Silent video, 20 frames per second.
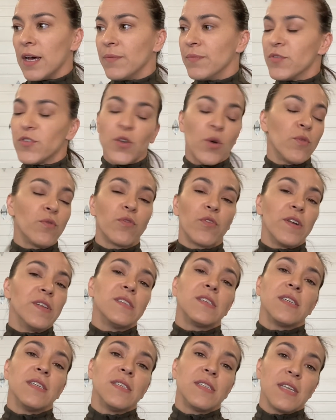So for
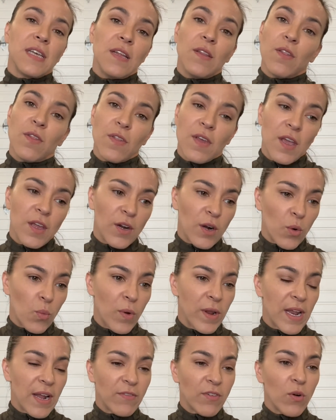instance, in theater,
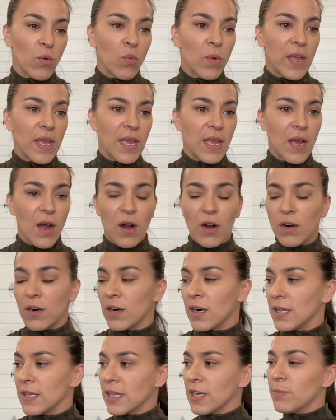whenever we are
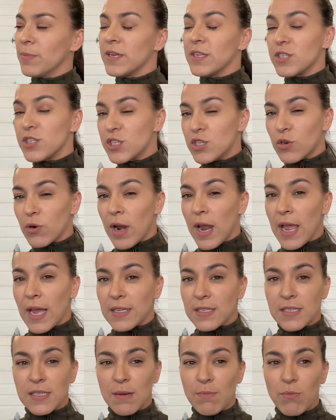a little bit astray at
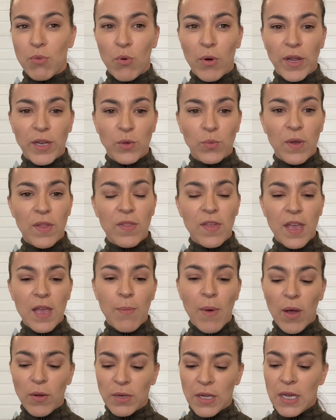some point, we think
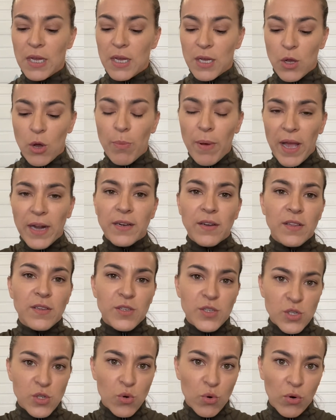about, go back to the
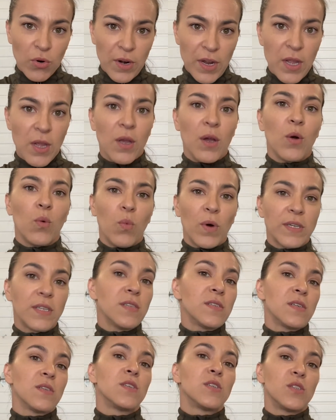story. What does
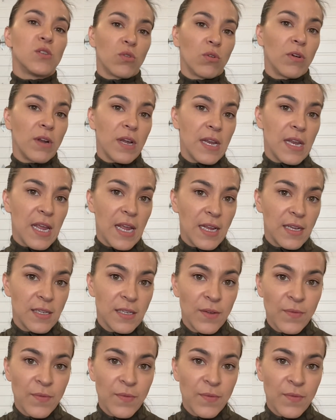the story need?